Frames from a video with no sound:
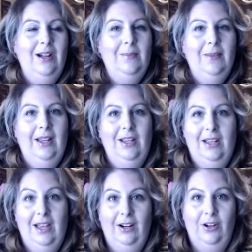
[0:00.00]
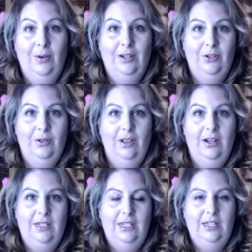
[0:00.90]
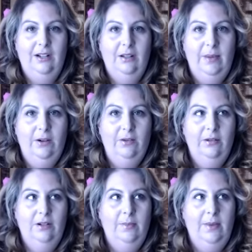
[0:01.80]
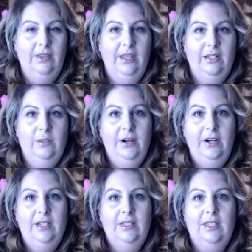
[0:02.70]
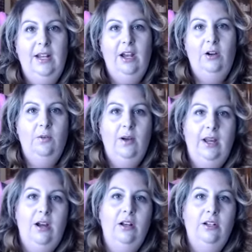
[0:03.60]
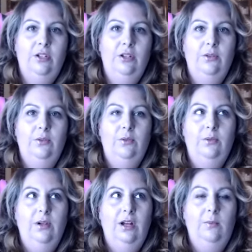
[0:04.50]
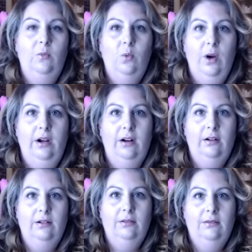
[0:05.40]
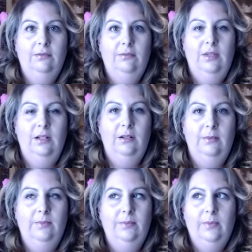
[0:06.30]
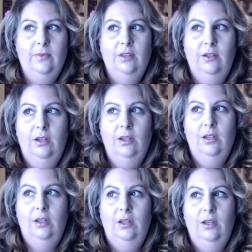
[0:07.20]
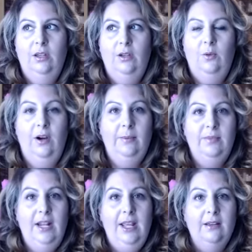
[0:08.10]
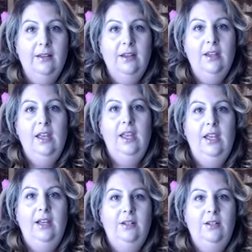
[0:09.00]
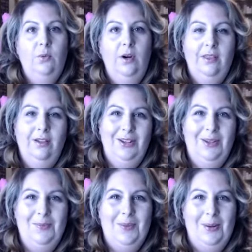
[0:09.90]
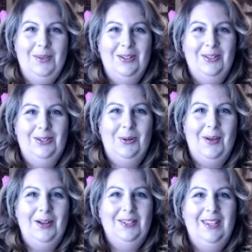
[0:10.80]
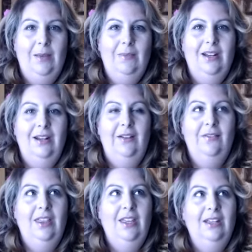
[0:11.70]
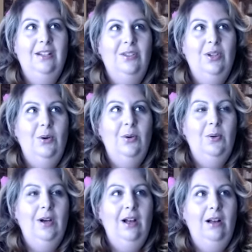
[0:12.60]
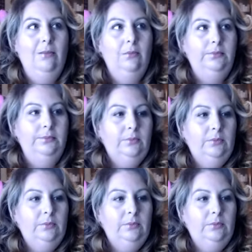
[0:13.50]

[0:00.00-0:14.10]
um, I kind of go into a lot of detail about about that experience and how I got to um, where um, where I am today, and where the mom guilt toolbox came in and everything, and so um,